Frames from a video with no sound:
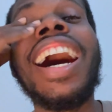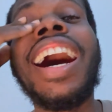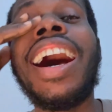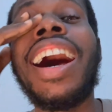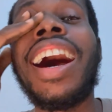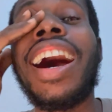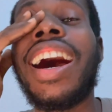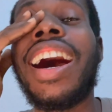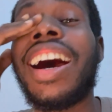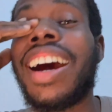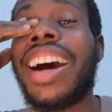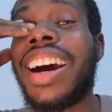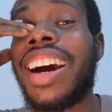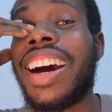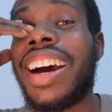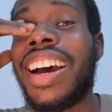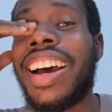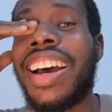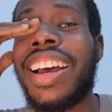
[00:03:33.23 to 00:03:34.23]

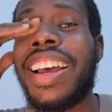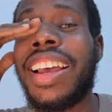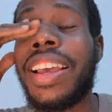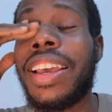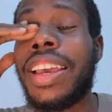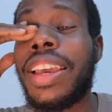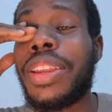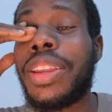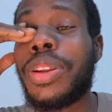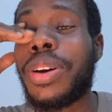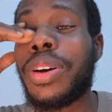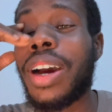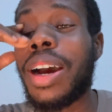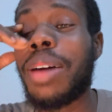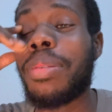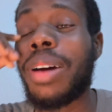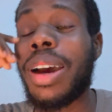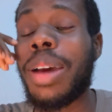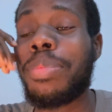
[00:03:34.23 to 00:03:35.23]
I'm
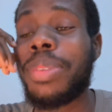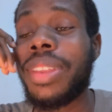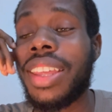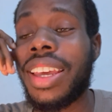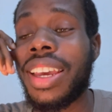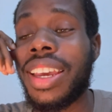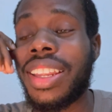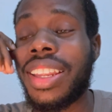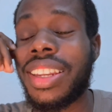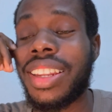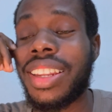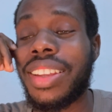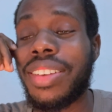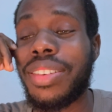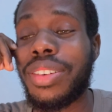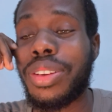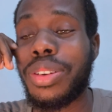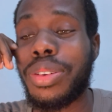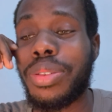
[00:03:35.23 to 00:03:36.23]
happy that,
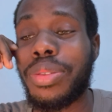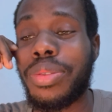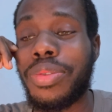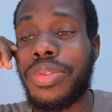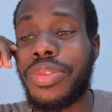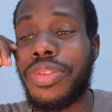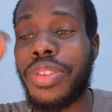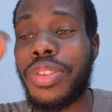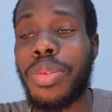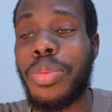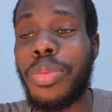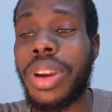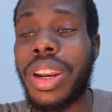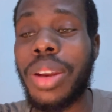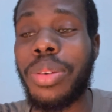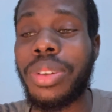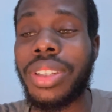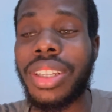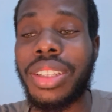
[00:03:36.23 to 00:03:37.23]
from when I
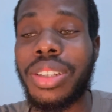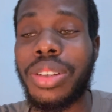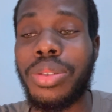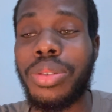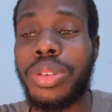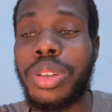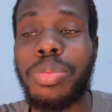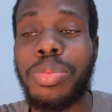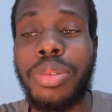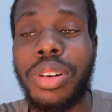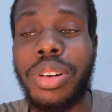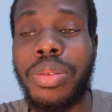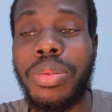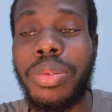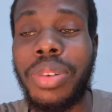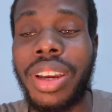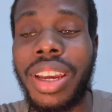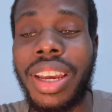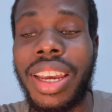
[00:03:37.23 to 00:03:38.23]
was at a good spot
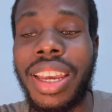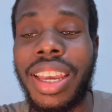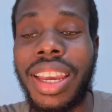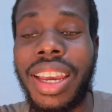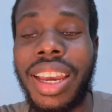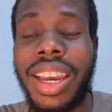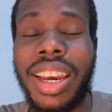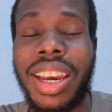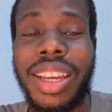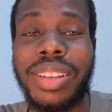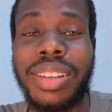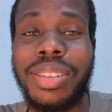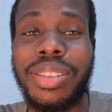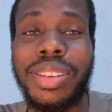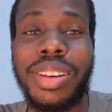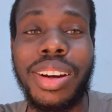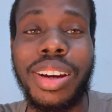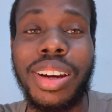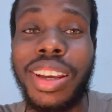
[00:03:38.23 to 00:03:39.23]
where I had
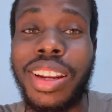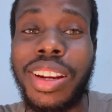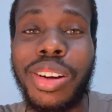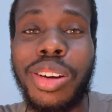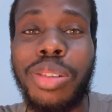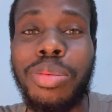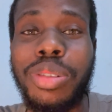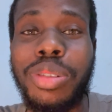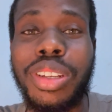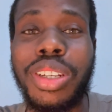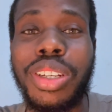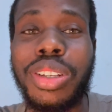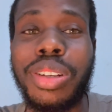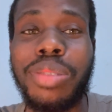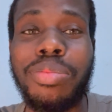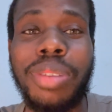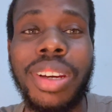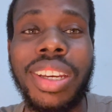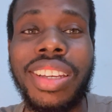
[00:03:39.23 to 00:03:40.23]
an
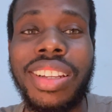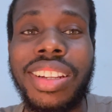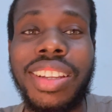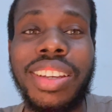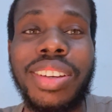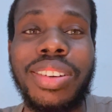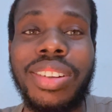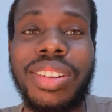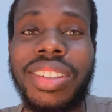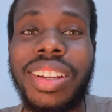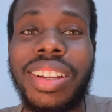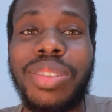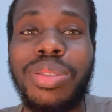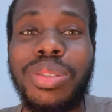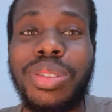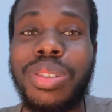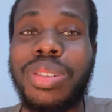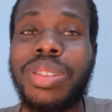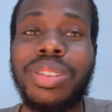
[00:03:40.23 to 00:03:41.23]
accommodation back in Lagos and I
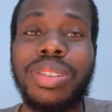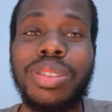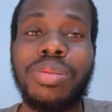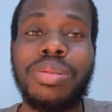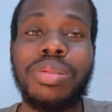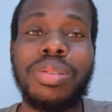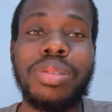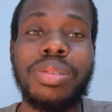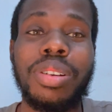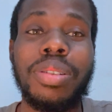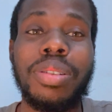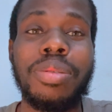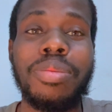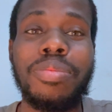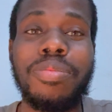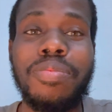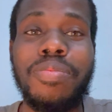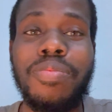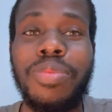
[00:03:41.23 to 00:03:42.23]
was
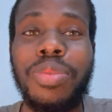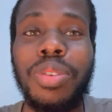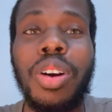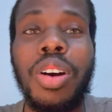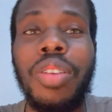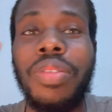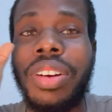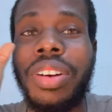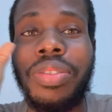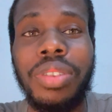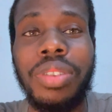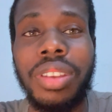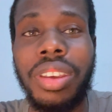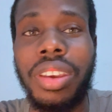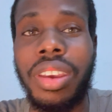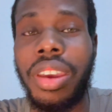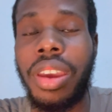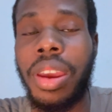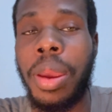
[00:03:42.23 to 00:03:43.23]
covered for the
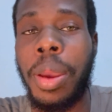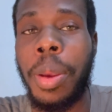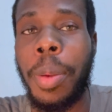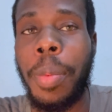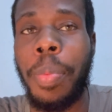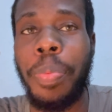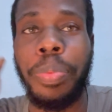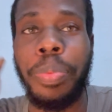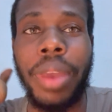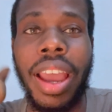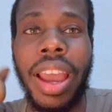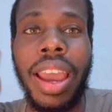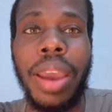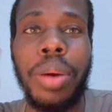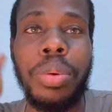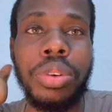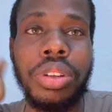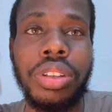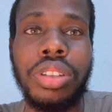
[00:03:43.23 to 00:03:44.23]
year, I
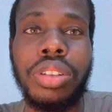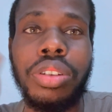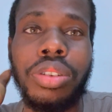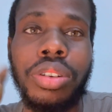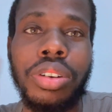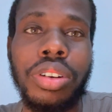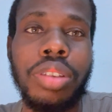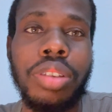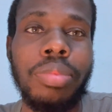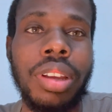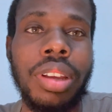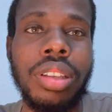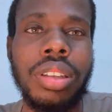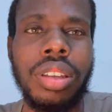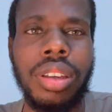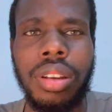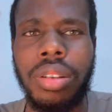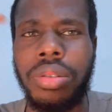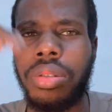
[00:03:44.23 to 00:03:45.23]
was still
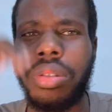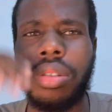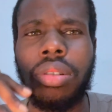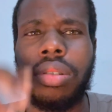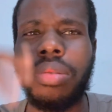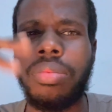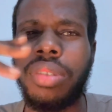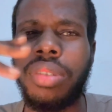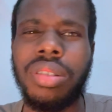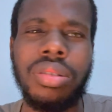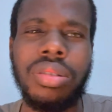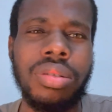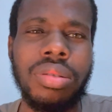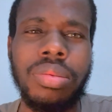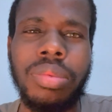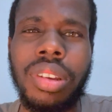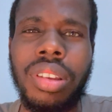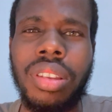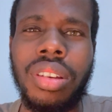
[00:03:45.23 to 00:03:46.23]
documenting and talking about so
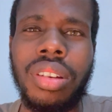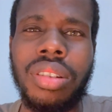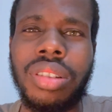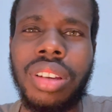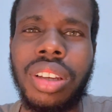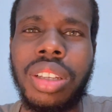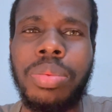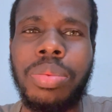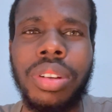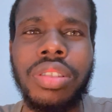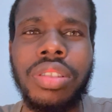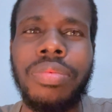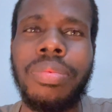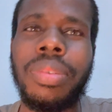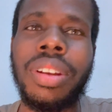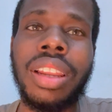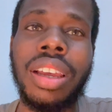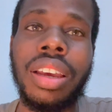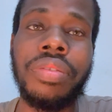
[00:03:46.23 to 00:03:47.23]
many things, aspects of
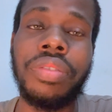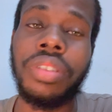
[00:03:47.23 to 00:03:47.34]
my life.